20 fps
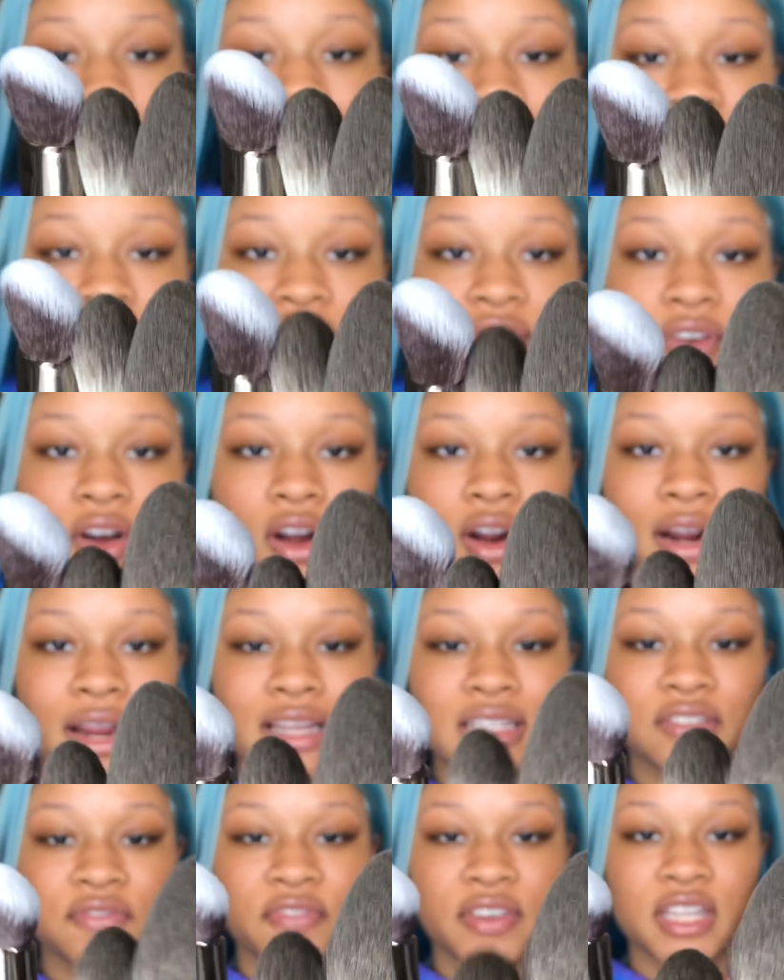as far
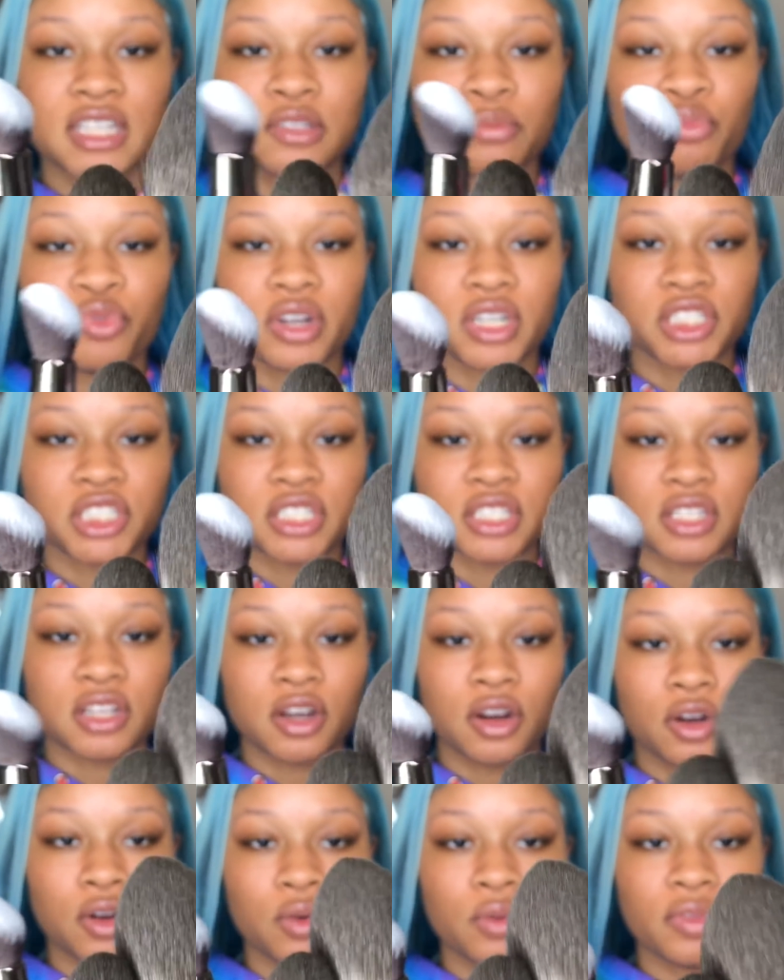as face brushes
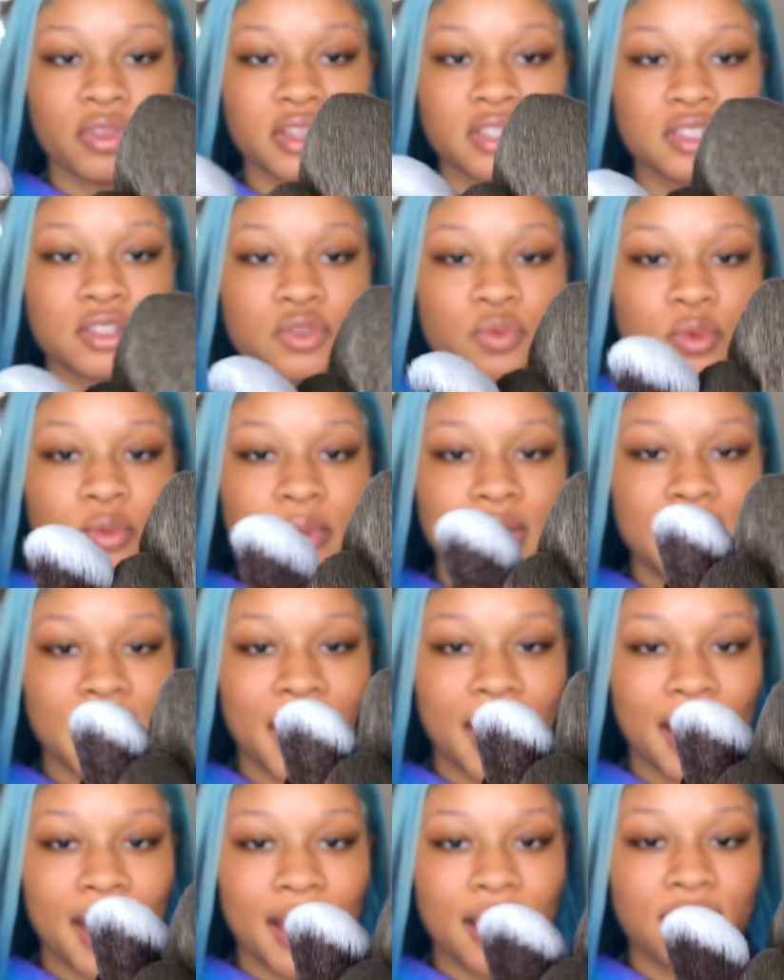go, this is what we
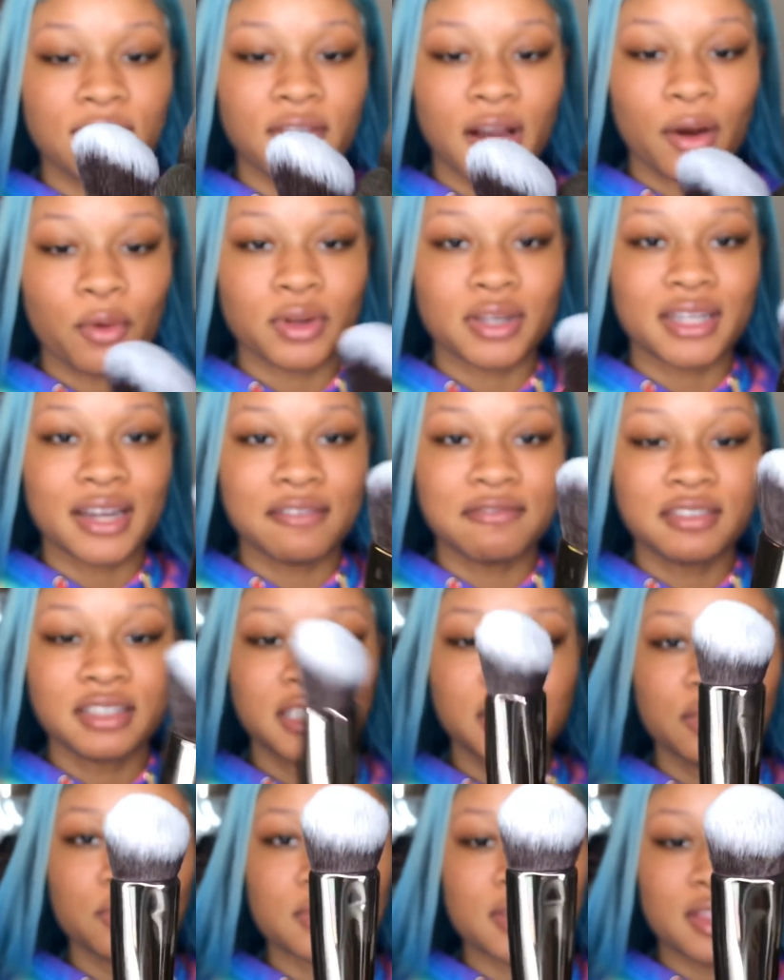have. I would
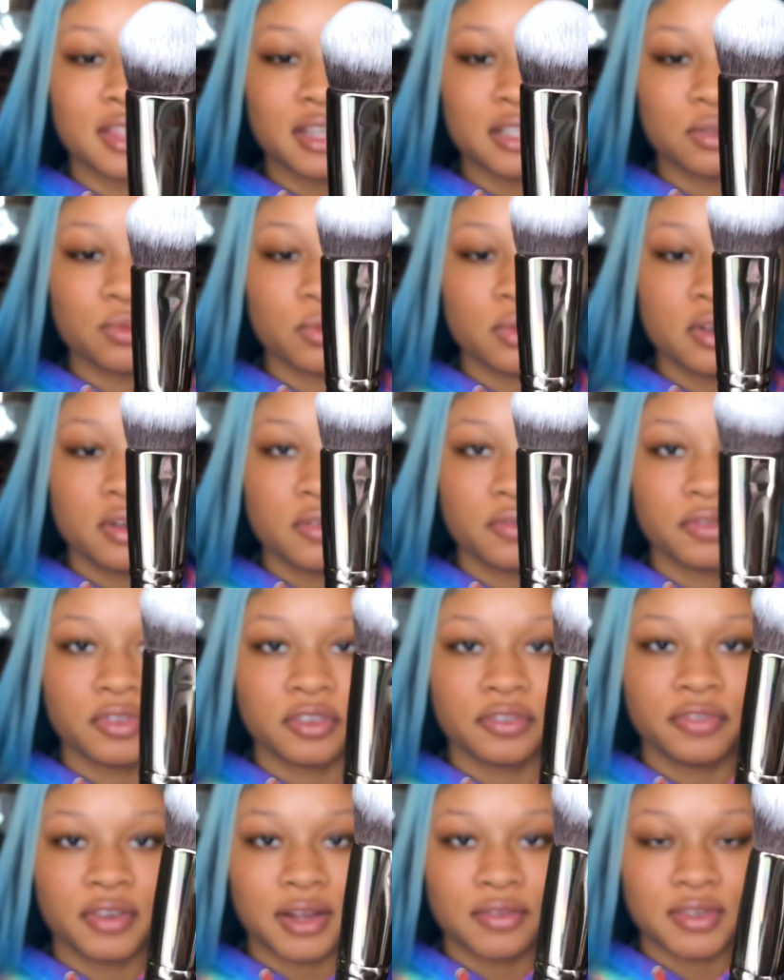definitely use this one
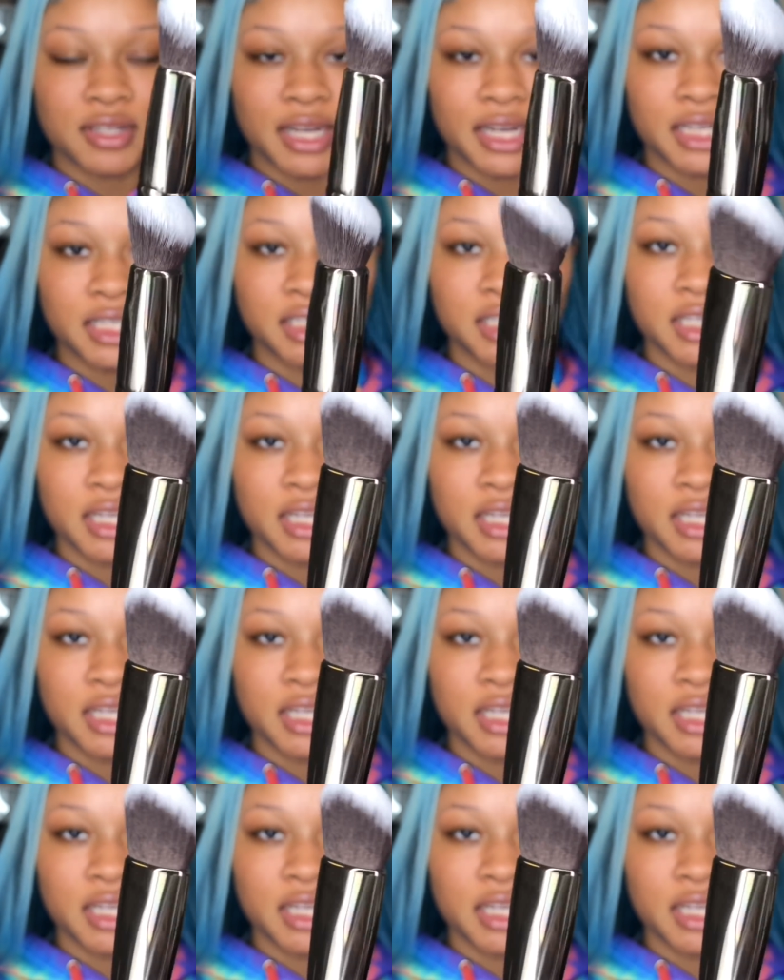for foundation.